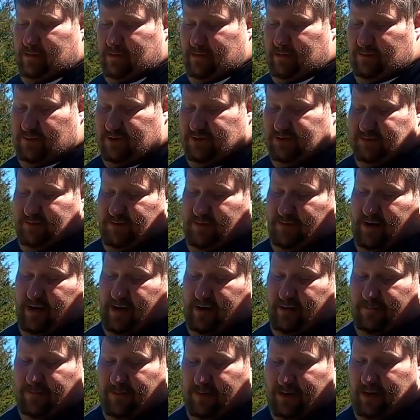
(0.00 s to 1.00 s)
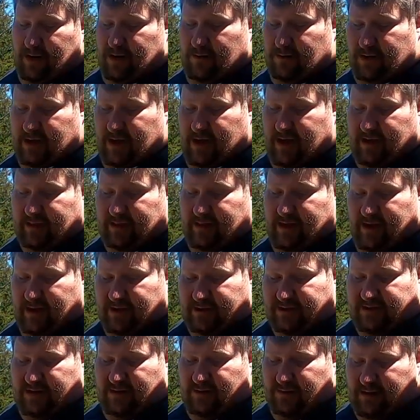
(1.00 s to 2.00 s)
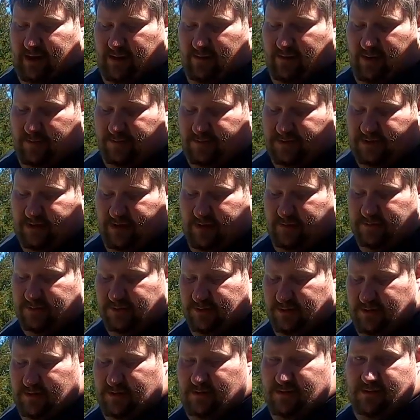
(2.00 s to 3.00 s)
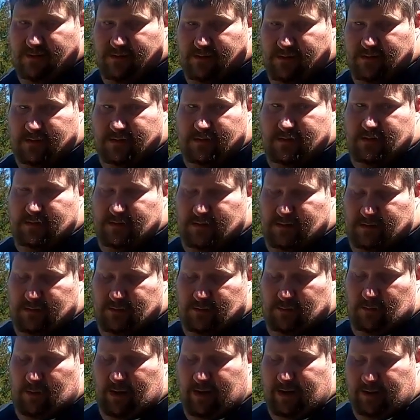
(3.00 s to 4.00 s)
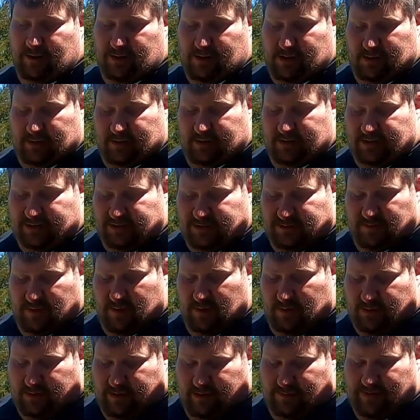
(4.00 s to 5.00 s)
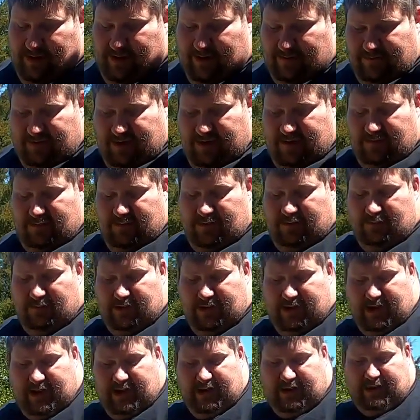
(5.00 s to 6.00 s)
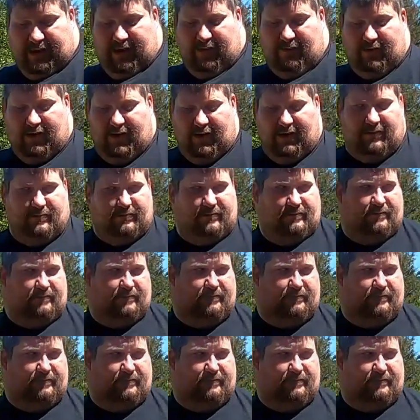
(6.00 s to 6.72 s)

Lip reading: Then we should be ready to put it on the egg. The egg's still coming up to temperature. Waiting on a clean smoke coming out of it, but we got it coming up.